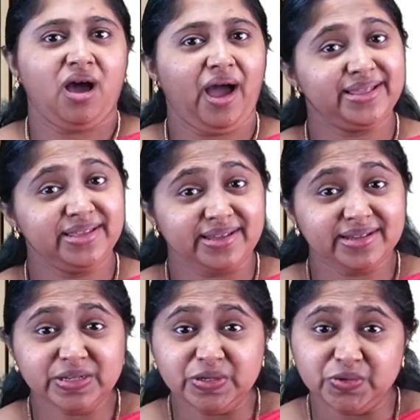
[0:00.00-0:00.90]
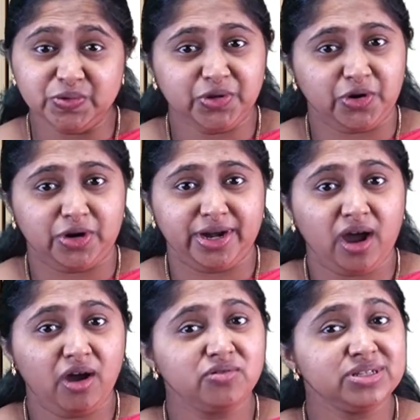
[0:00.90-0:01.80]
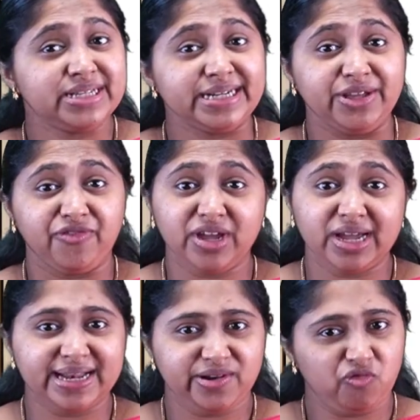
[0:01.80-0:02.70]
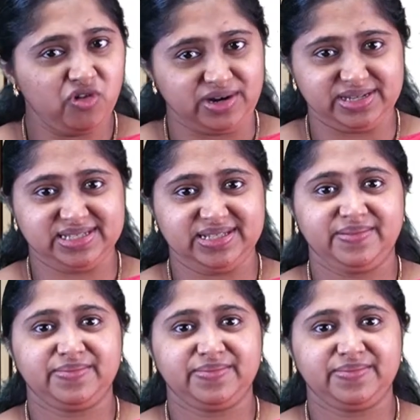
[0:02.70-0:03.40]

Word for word: I think you know down the difficult words.